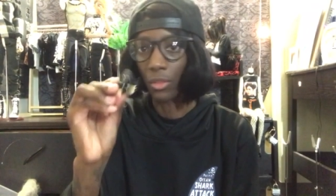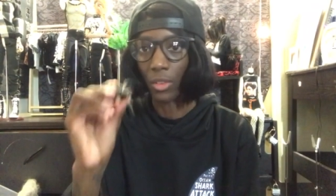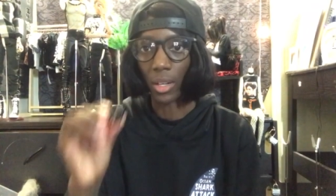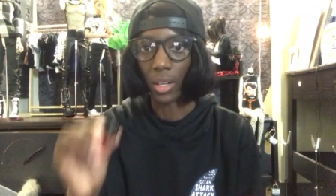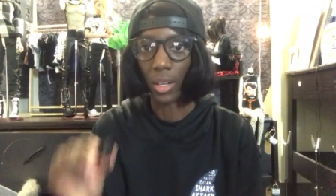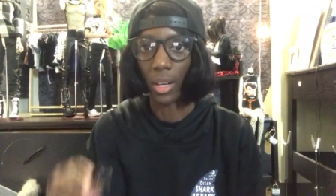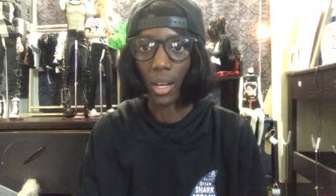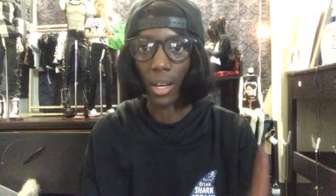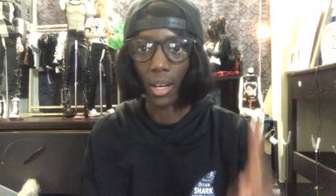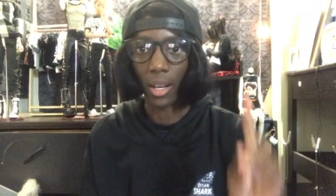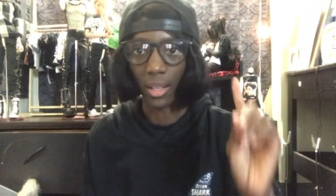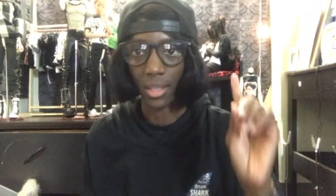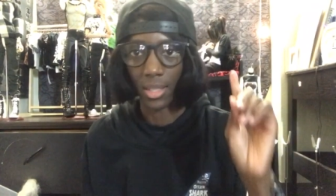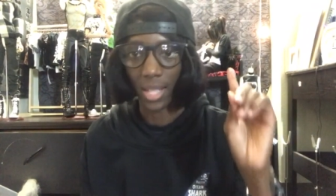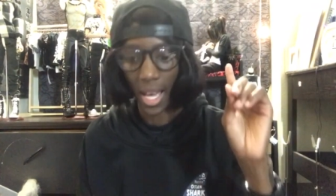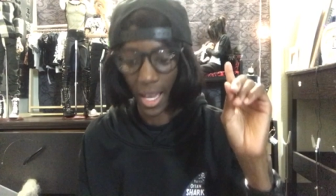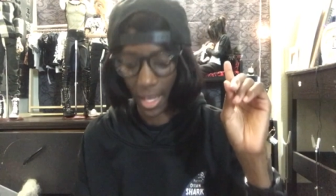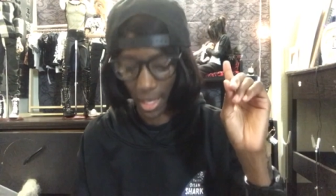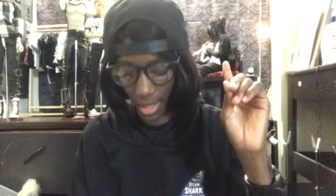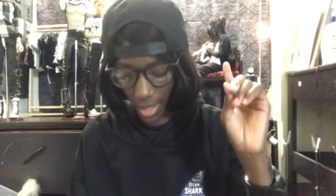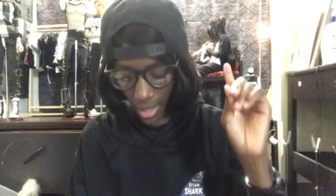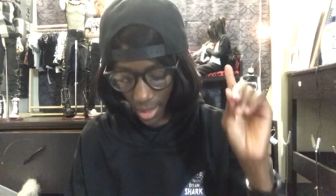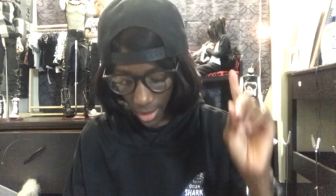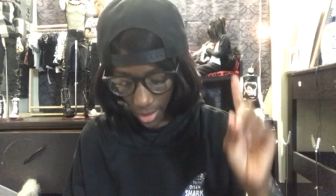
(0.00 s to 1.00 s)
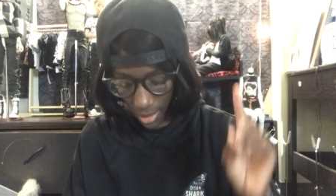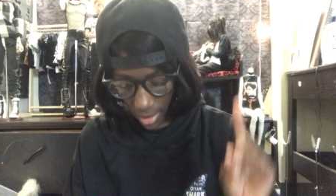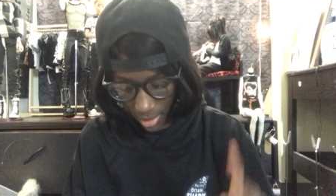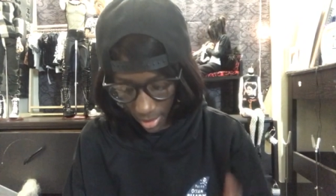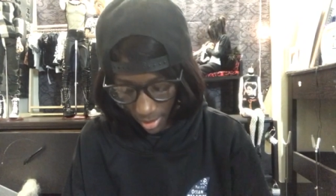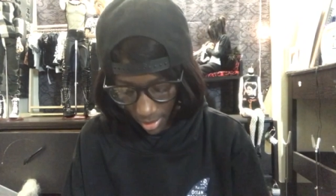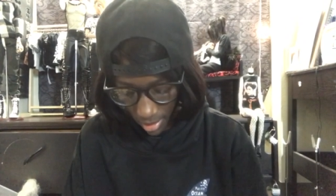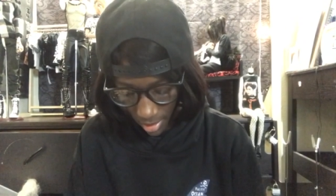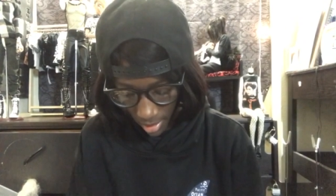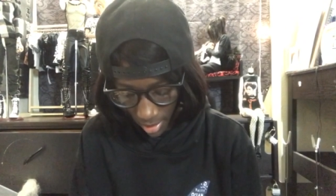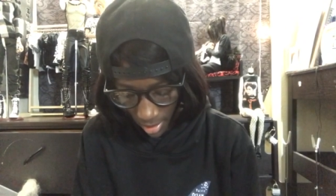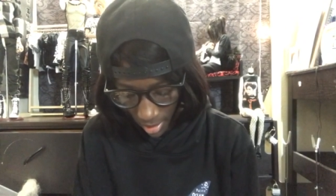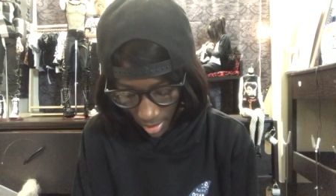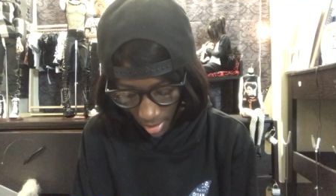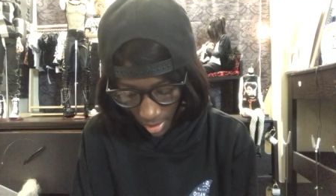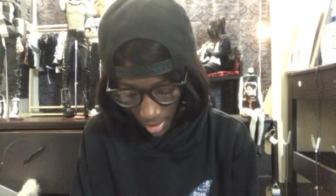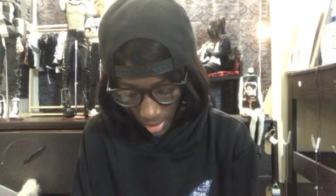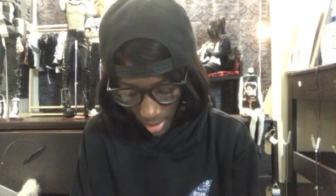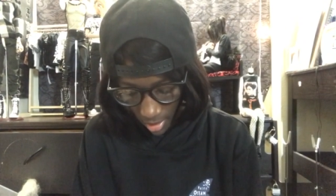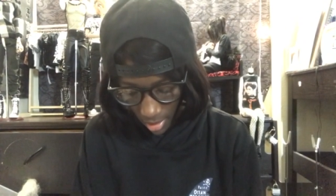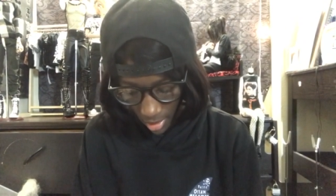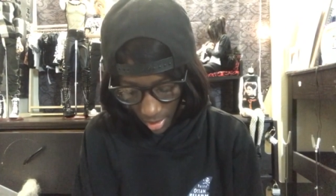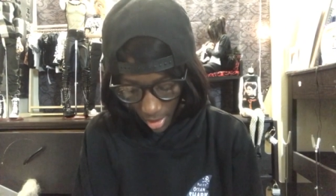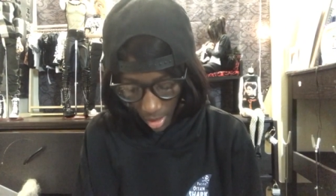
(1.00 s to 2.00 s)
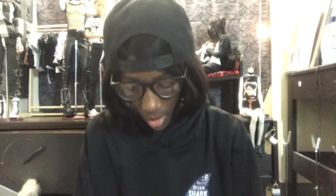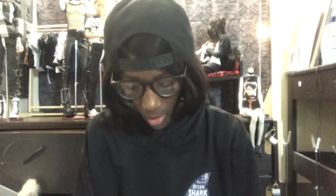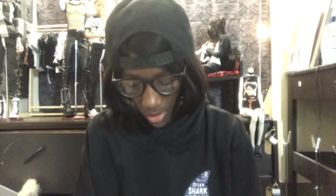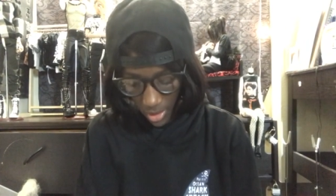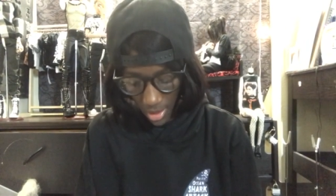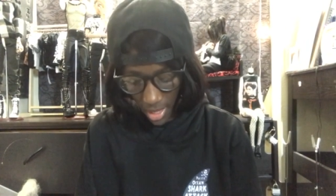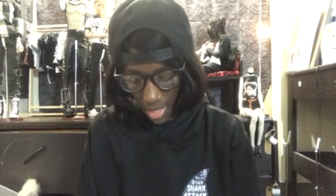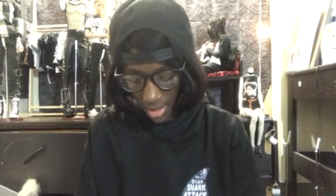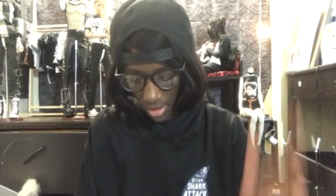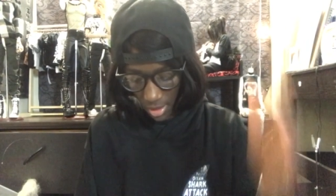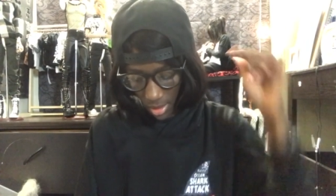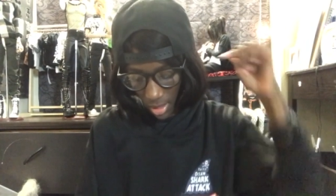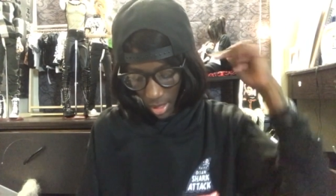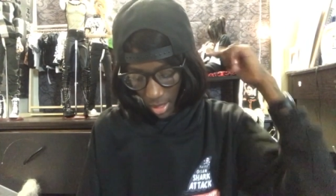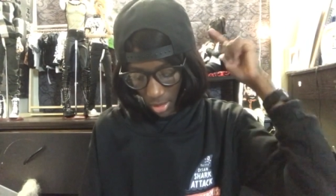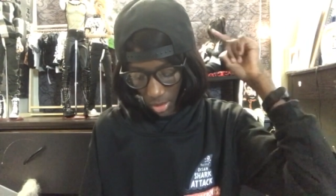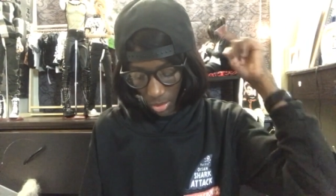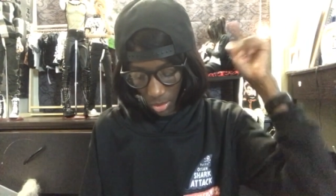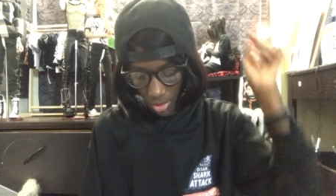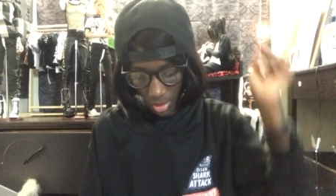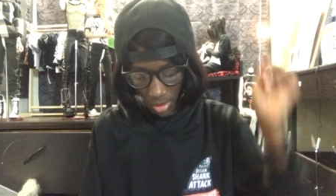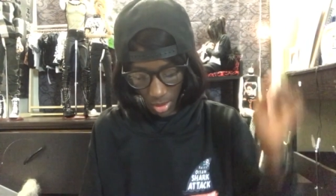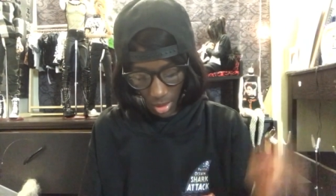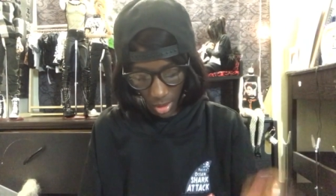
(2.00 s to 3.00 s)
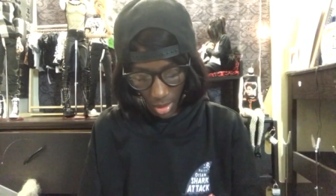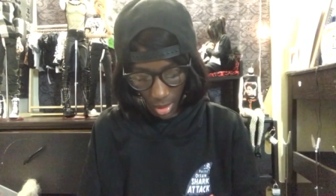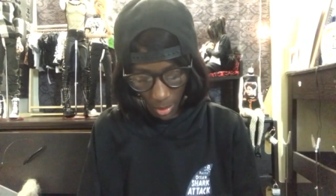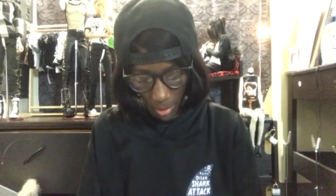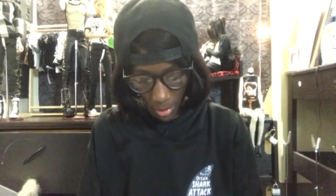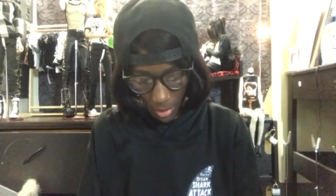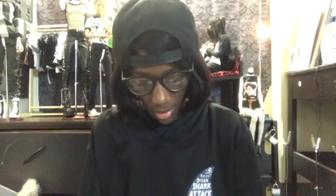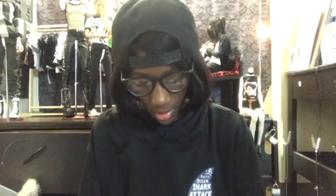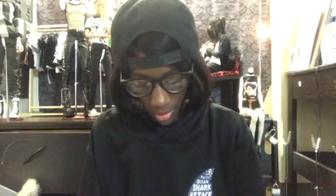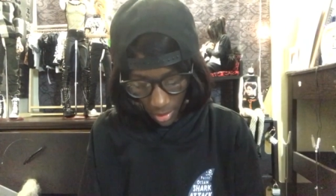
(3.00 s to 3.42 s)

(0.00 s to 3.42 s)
for uh, Takeya because he always has his hair twisted up.